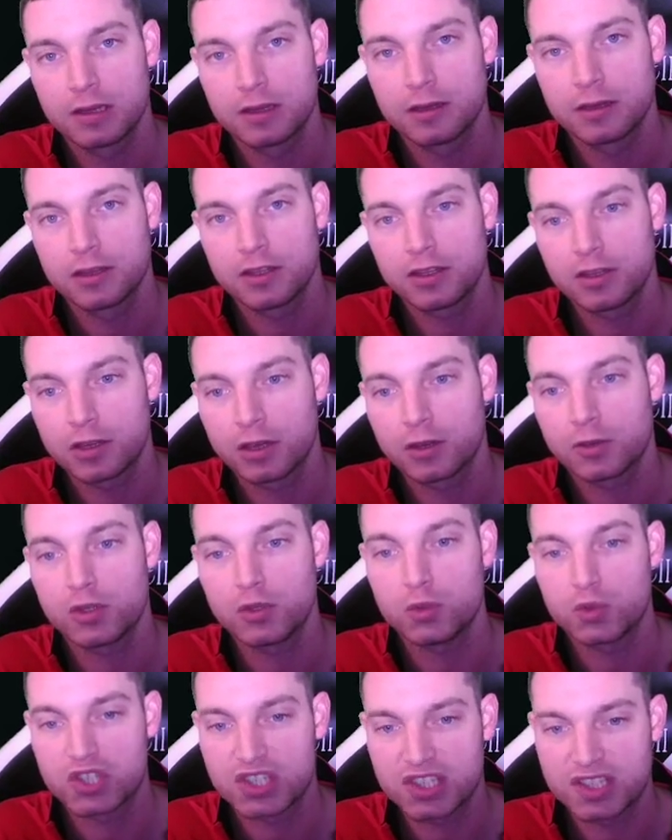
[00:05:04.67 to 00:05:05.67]
You know,
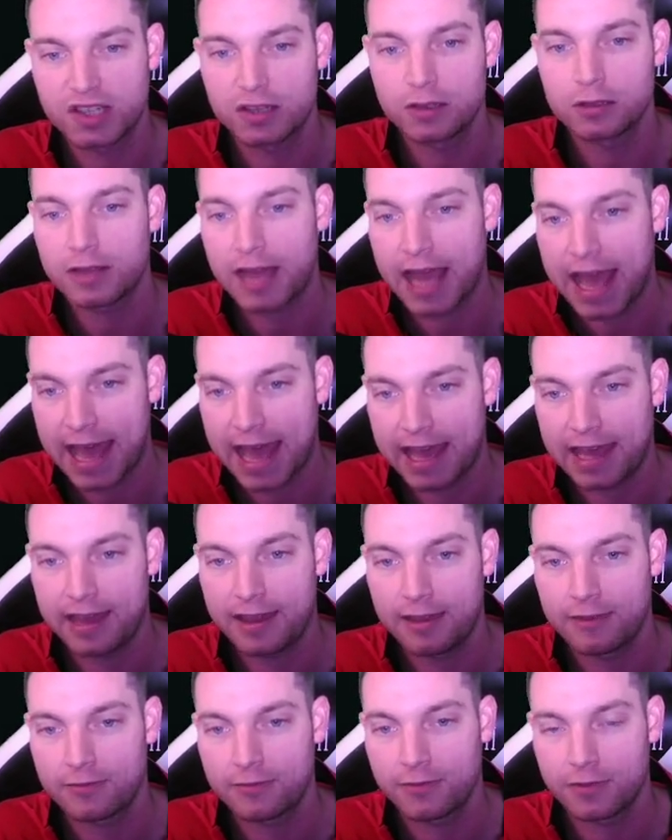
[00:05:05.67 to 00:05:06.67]
you still
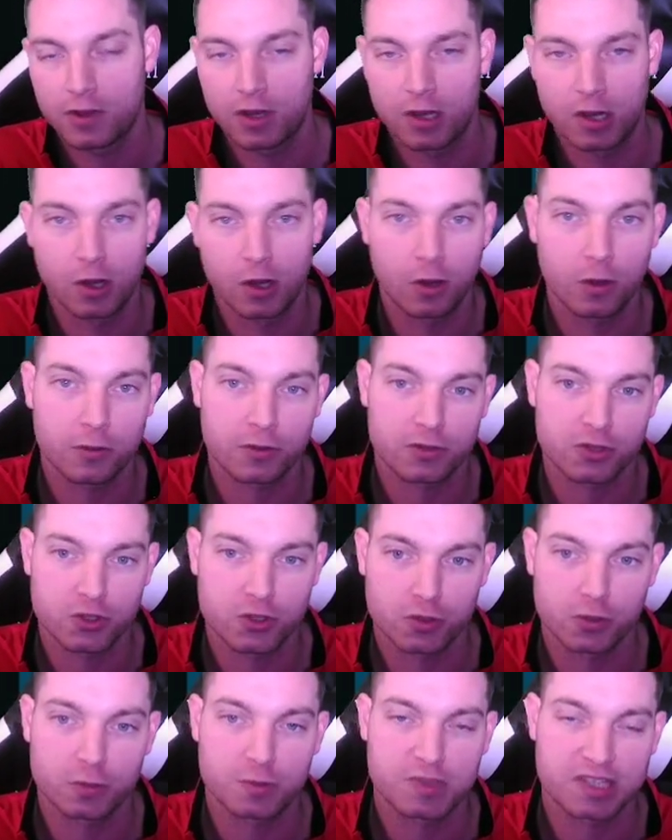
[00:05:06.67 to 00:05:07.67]
have all the
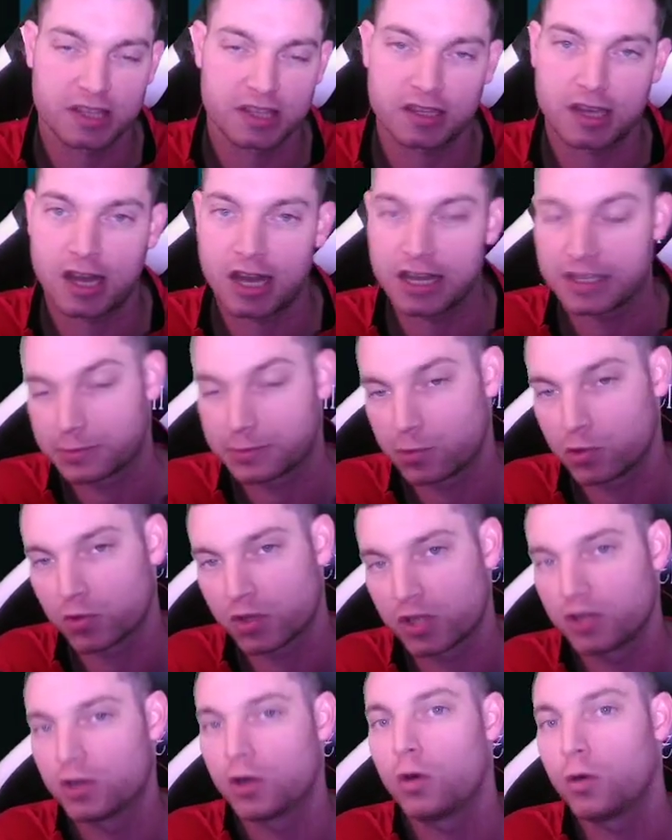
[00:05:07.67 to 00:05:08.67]
troops that the hospital
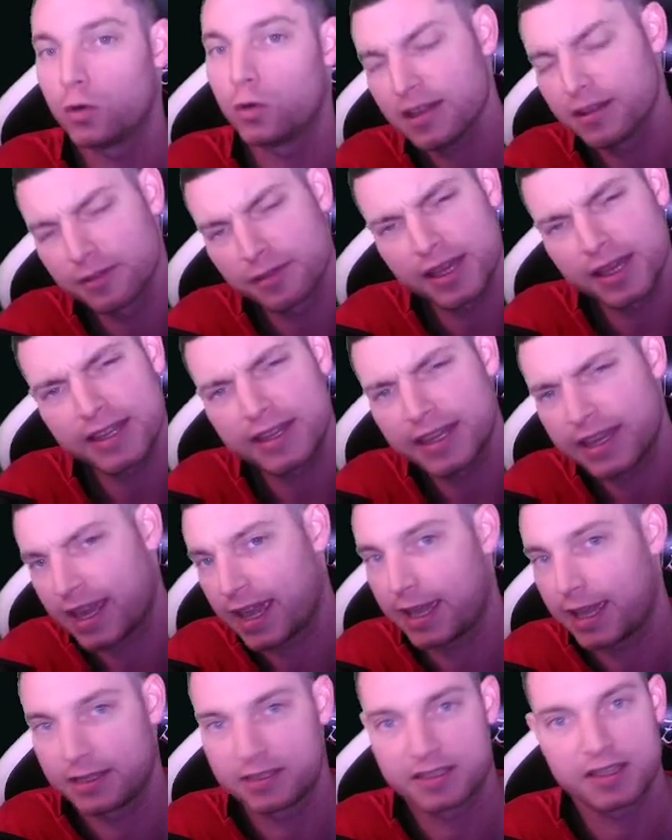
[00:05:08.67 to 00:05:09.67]
can hold that they
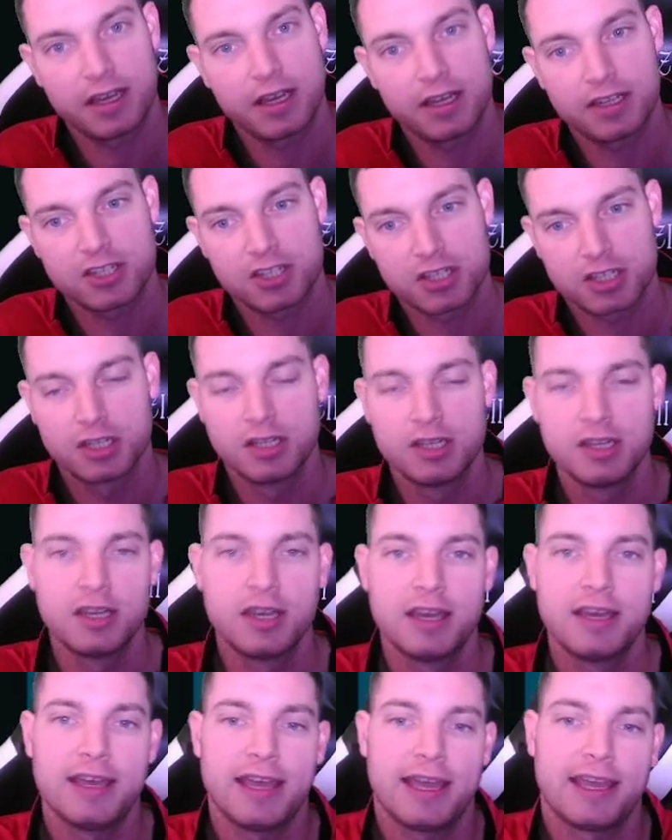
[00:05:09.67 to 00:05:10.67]
can't touch.
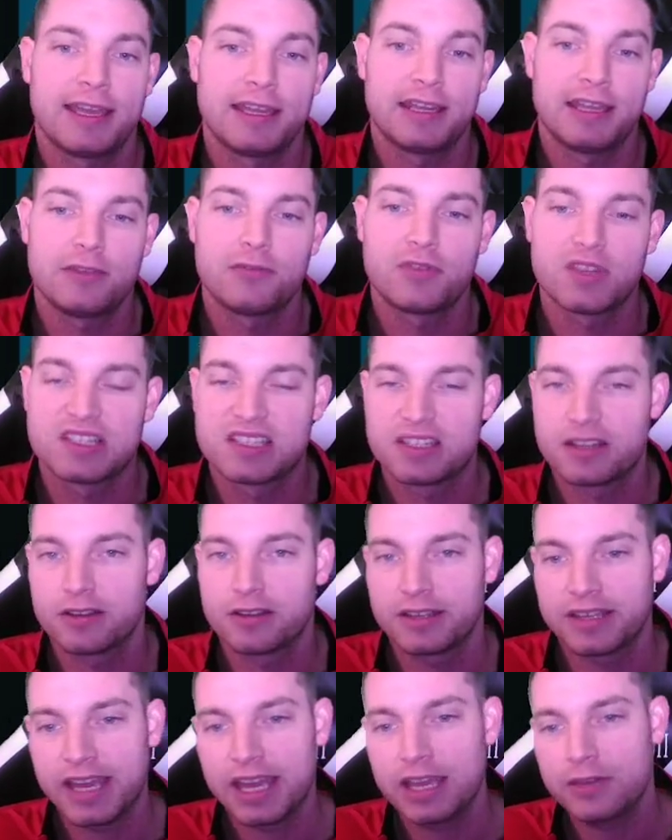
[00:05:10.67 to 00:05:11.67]
And if it's
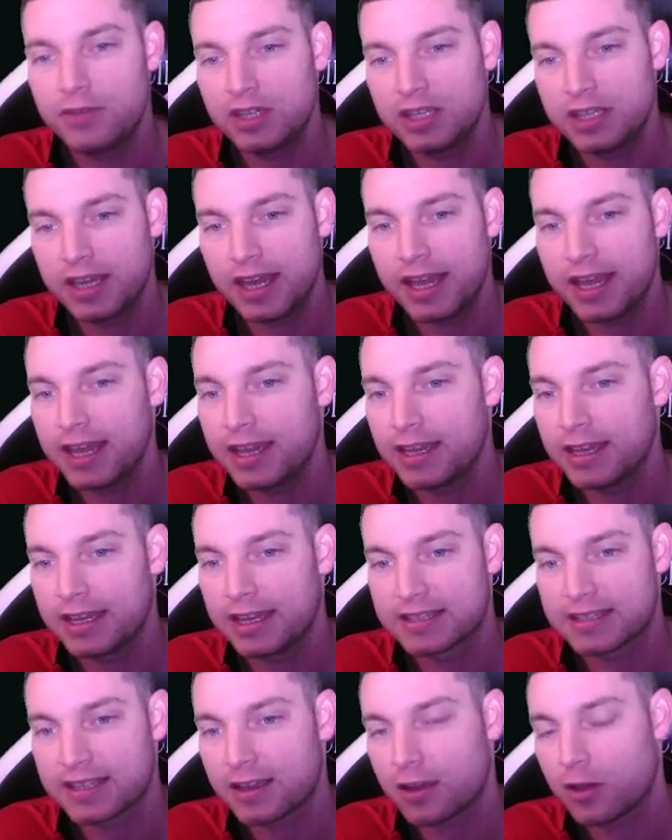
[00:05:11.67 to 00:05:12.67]
during KVK,
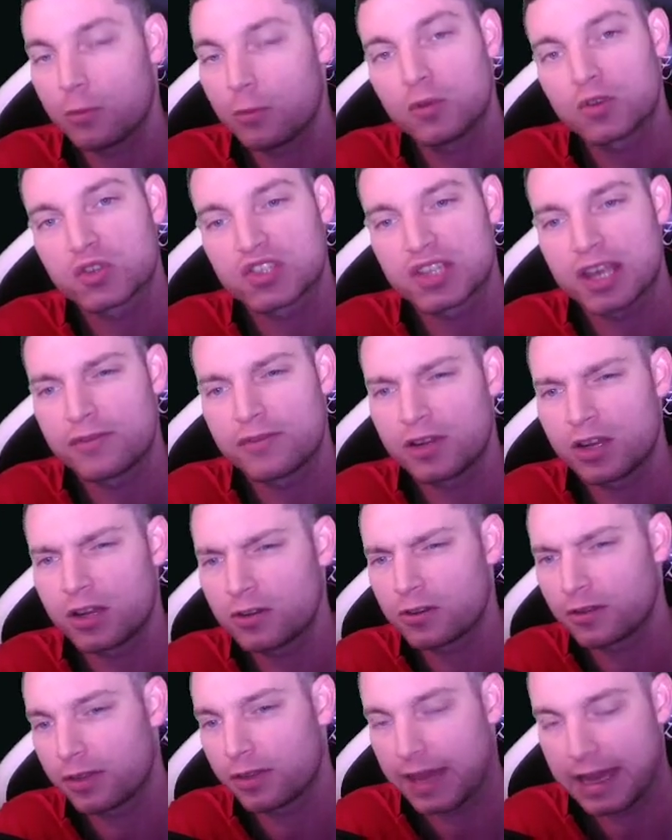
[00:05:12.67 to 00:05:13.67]
it's like almost
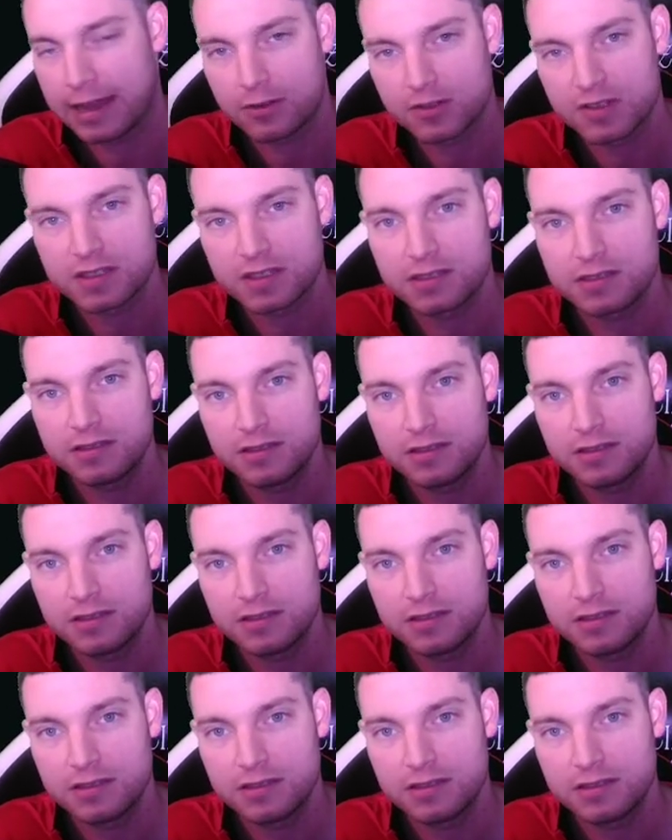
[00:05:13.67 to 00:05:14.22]
700,000